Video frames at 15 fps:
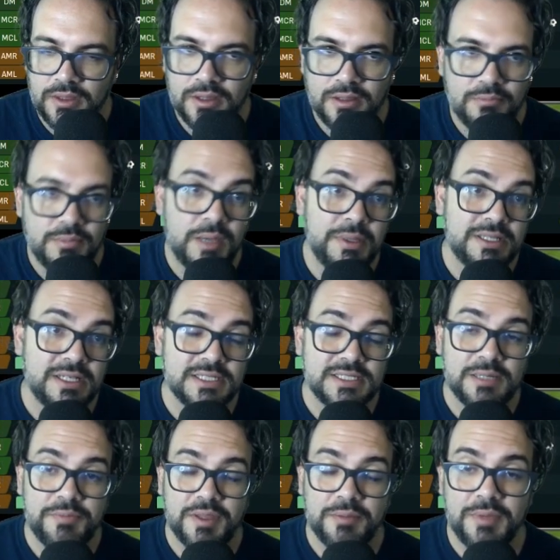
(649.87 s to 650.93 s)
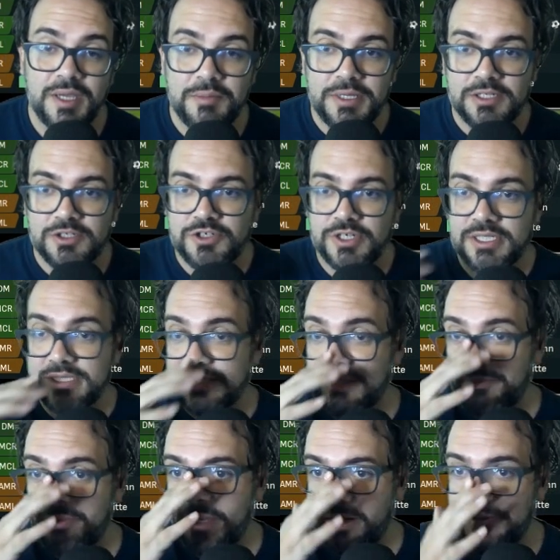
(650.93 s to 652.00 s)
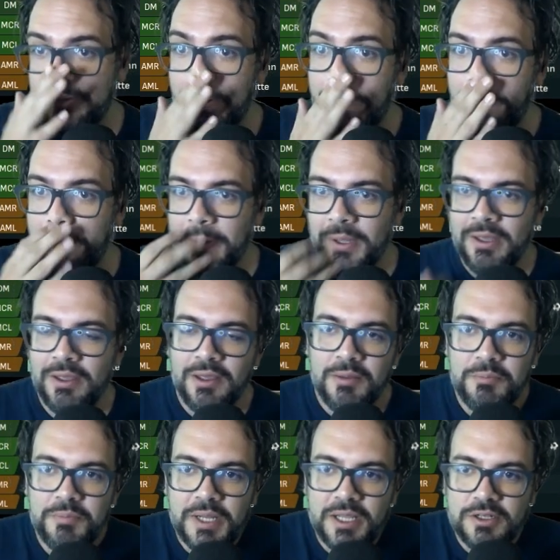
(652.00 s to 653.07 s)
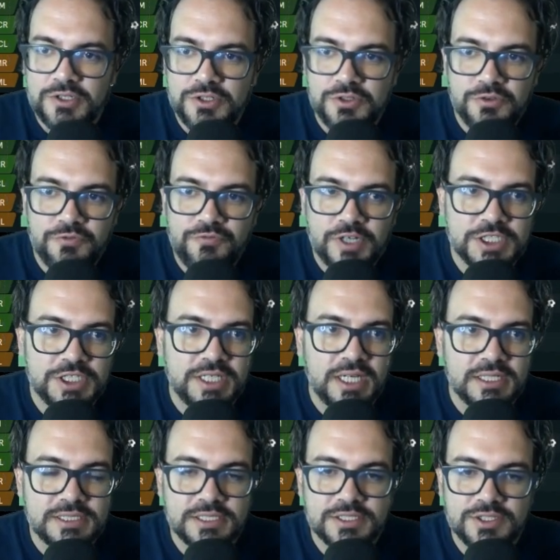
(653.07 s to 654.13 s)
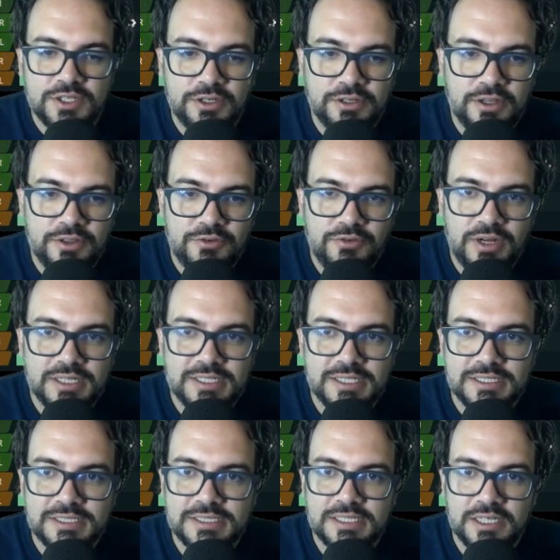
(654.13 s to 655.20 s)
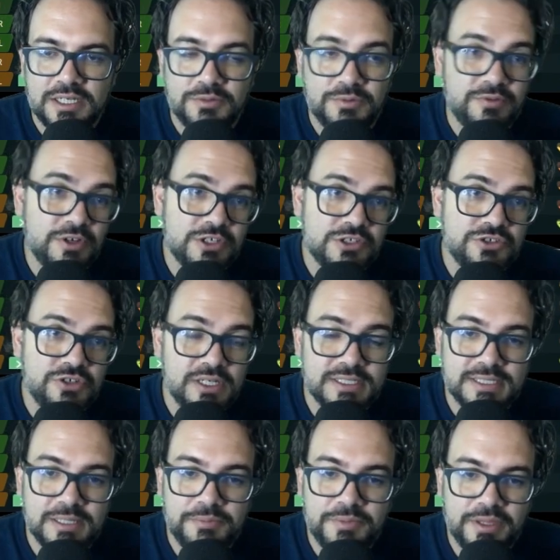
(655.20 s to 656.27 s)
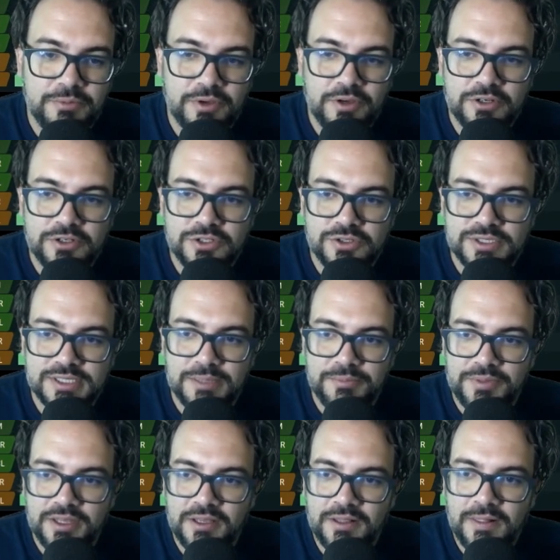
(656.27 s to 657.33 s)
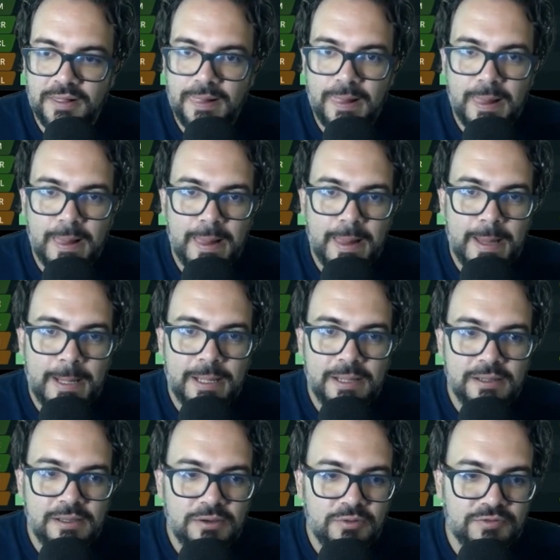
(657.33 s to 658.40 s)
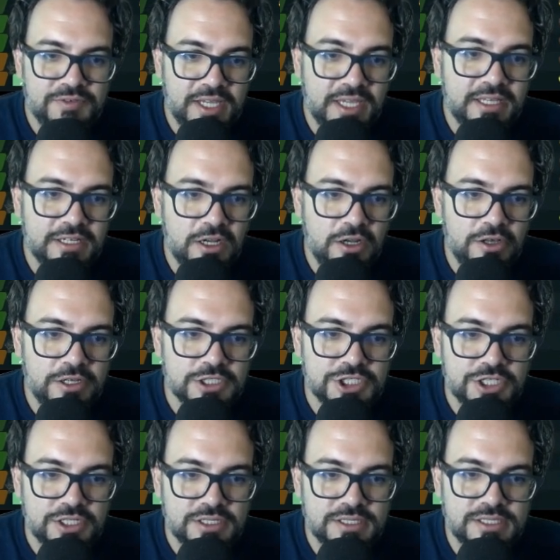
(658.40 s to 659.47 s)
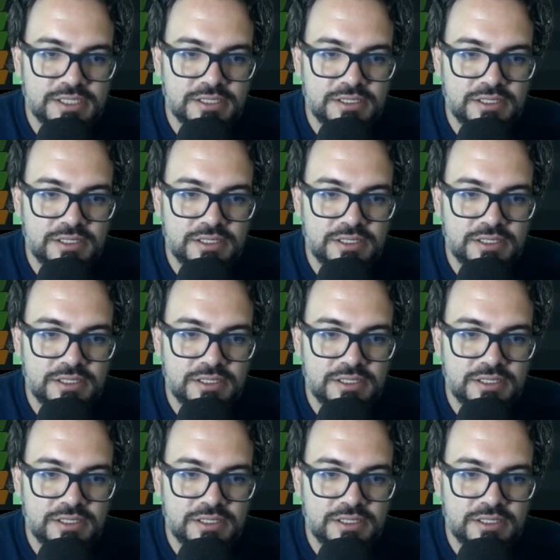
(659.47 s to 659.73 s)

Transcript: Maybe it does something. Maybe it triggers something. I don't know. Playing two fresh youngsters on the right-hand side. We've got to try something. We've got to do something. We've taken a lot of shots,